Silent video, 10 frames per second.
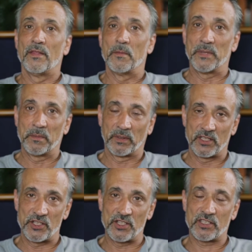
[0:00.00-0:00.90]
the people
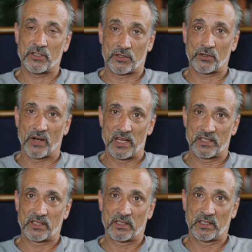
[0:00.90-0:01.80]
in Jesus
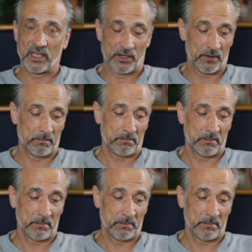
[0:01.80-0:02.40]
Christ's kingdom,